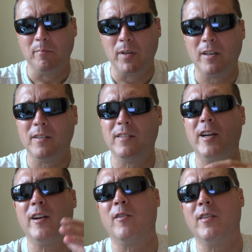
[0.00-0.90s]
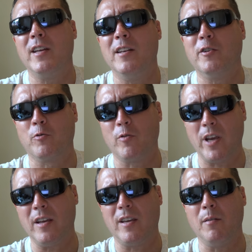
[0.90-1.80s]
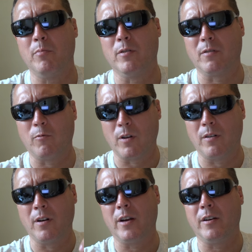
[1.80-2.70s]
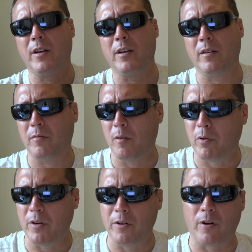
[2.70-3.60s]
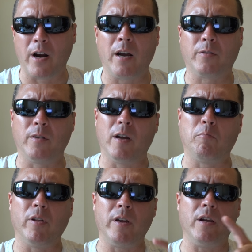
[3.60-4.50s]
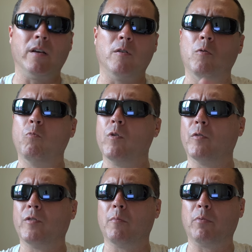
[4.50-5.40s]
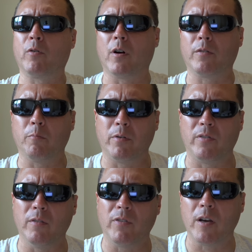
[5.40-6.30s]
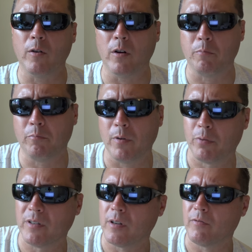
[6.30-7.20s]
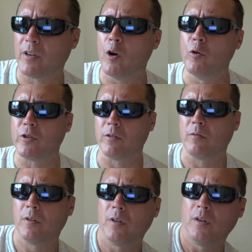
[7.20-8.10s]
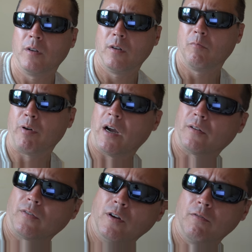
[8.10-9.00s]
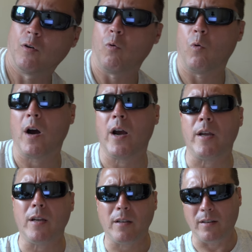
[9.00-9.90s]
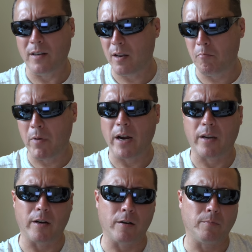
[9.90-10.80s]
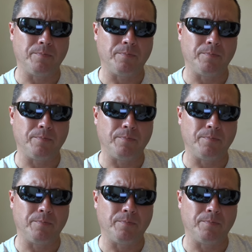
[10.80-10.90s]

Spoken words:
because they are the initial gatekeepers of whether or not you're putting your ass on that plane and going wheels up across the Pacific Ocean, passing over Hawaii and getting back here.